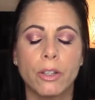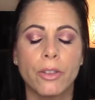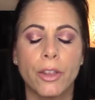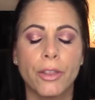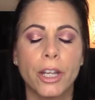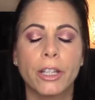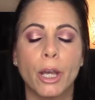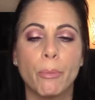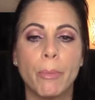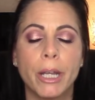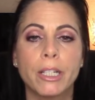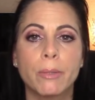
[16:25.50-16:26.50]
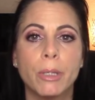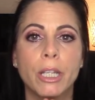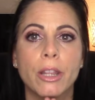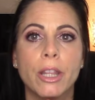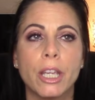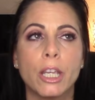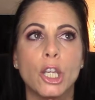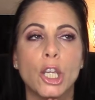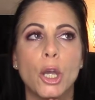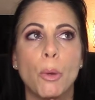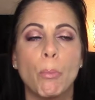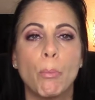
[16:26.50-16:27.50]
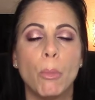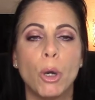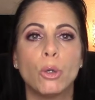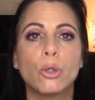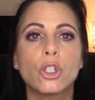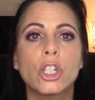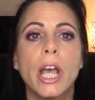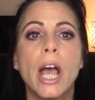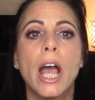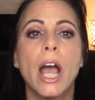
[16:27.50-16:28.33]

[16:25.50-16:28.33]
the thing that makes me the most